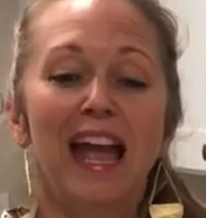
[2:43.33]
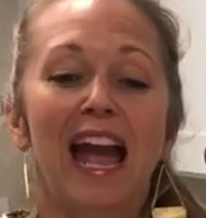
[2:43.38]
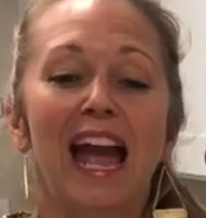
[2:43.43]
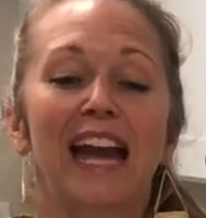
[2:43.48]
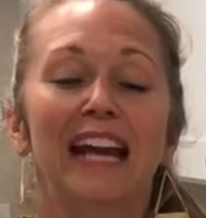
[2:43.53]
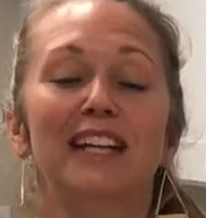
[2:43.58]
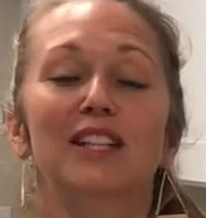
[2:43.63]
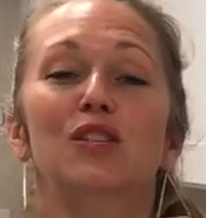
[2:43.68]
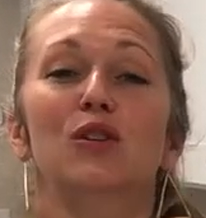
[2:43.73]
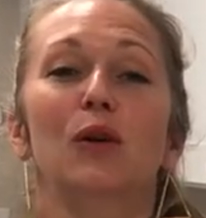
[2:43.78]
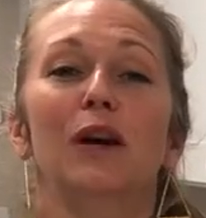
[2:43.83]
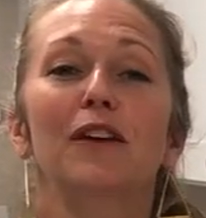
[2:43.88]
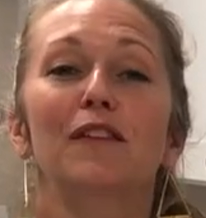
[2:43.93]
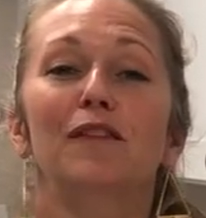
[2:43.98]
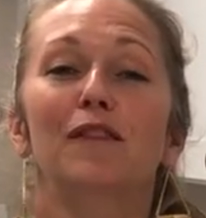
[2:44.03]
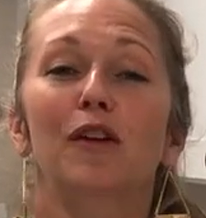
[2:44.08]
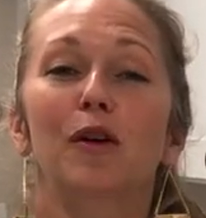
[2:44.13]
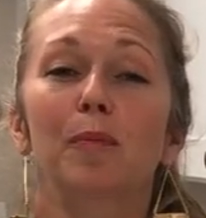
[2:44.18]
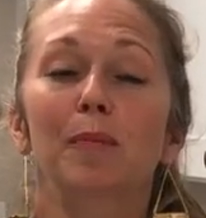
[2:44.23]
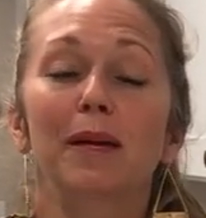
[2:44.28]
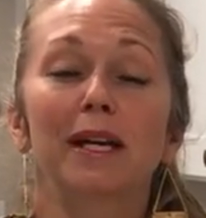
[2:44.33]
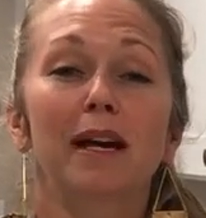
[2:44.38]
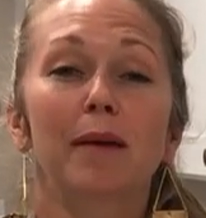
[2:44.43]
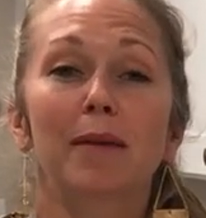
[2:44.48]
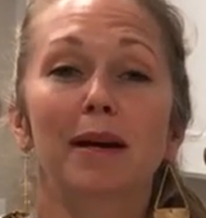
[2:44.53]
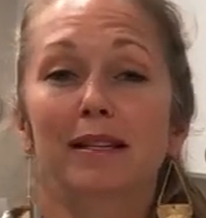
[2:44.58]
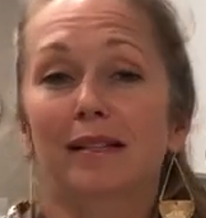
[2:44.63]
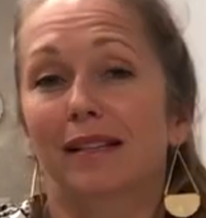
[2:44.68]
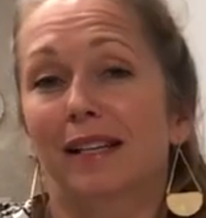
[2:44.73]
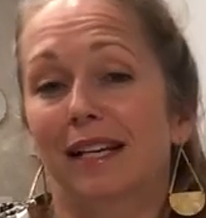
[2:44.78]
And it's great for
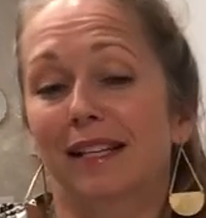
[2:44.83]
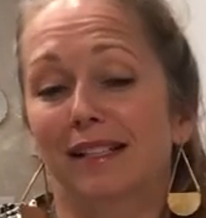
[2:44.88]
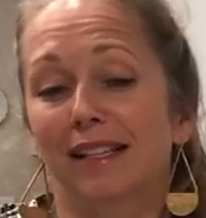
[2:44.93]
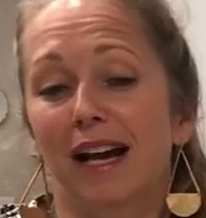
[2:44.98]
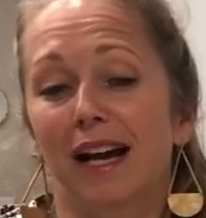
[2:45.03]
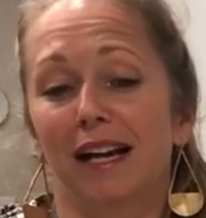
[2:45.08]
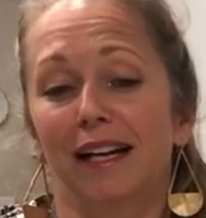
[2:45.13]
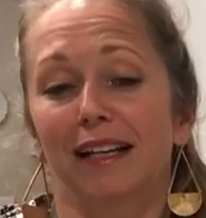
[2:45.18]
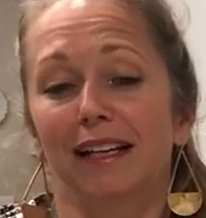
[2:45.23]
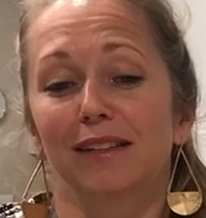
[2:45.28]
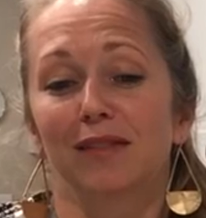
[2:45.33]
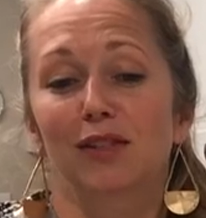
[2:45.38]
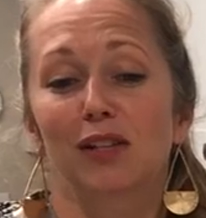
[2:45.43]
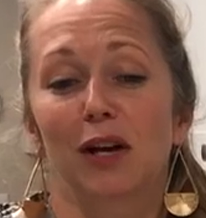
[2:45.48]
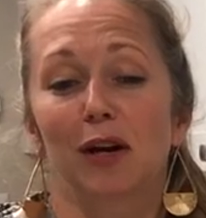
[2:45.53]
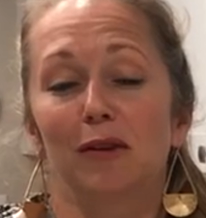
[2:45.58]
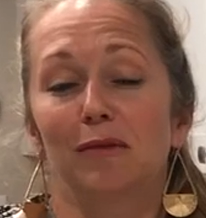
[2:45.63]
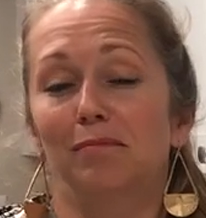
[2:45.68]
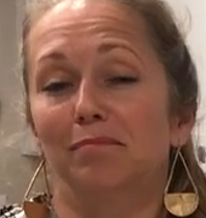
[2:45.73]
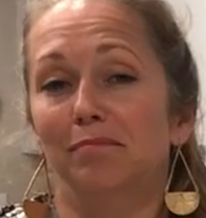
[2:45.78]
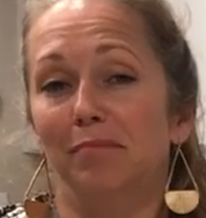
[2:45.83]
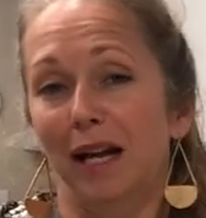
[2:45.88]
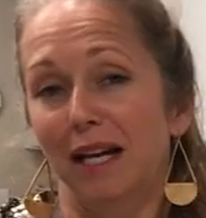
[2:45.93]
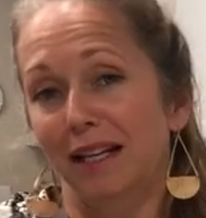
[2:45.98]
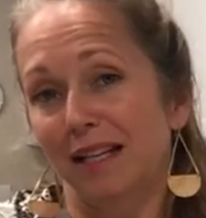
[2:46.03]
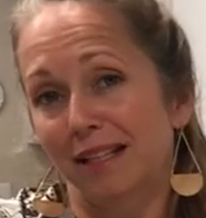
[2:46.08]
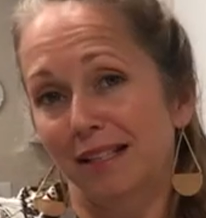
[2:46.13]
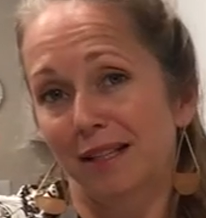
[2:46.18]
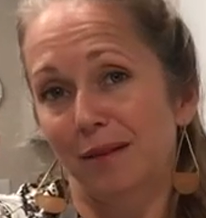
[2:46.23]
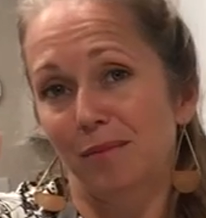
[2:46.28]
PMS and anxiety. So
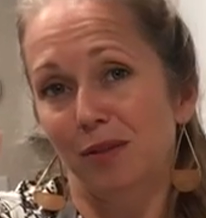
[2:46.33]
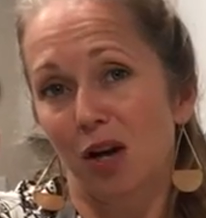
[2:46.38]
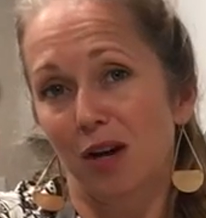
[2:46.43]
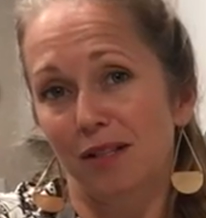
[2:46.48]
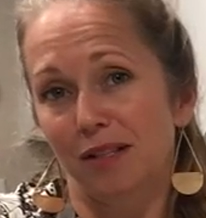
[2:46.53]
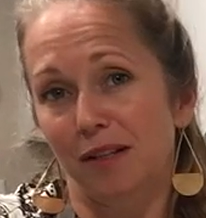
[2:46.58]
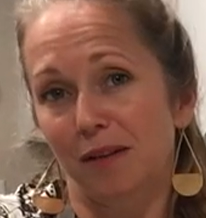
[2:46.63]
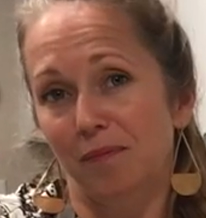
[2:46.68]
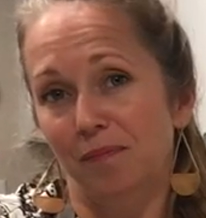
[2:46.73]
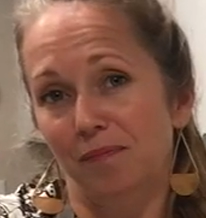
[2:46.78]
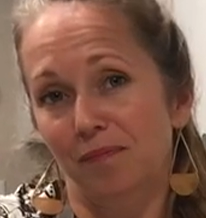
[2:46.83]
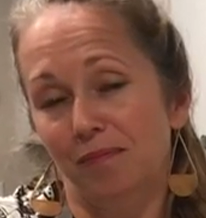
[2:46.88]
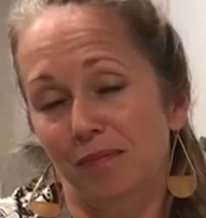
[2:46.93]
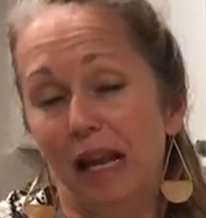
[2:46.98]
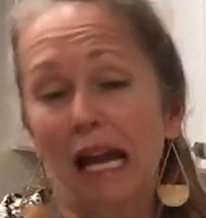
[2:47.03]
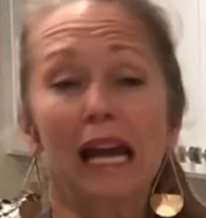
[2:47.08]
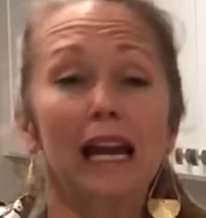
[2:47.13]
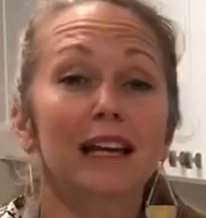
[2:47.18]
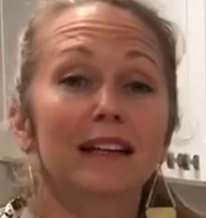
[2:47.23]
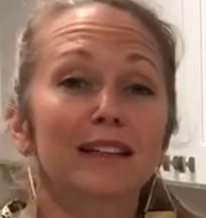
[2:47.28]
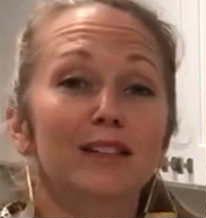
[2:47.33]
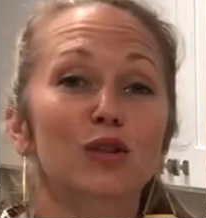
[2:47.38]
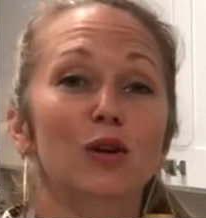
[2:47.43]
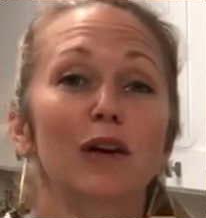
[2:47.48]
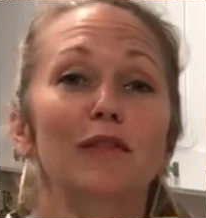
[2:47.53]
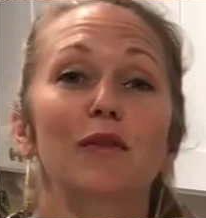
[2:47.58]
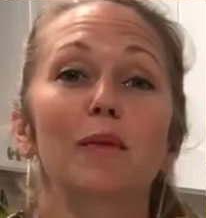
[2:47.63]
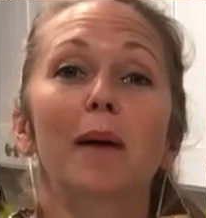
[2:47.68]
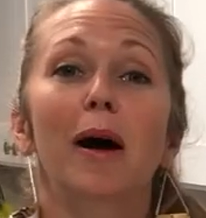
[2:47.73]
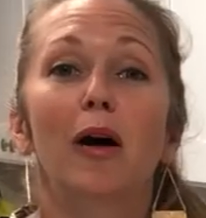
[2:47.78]
magnesium's awesome. And it's
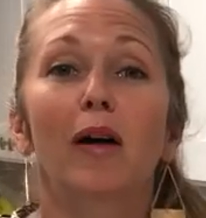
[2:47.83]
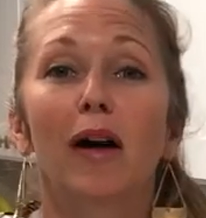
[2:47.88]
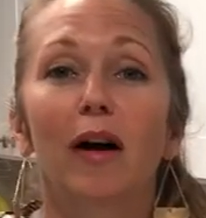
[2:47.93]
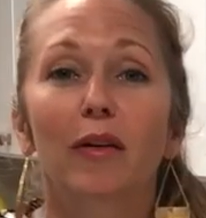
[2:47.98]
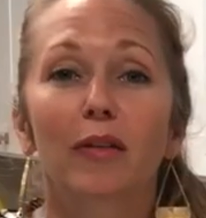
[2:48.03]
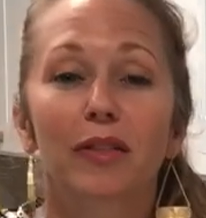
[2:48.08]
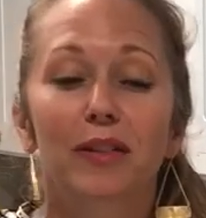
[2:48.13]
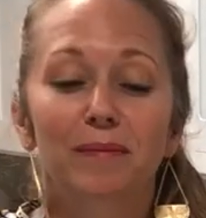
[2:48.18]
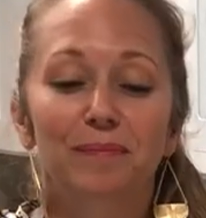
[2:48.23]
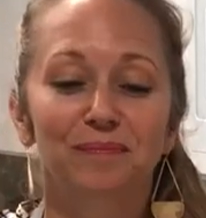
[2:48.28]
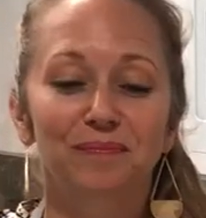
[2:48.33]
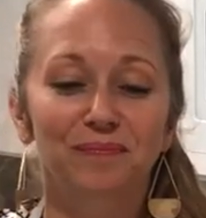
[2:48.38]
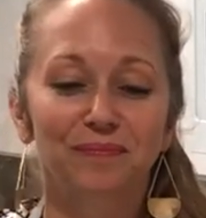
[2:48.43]
great for bowel health.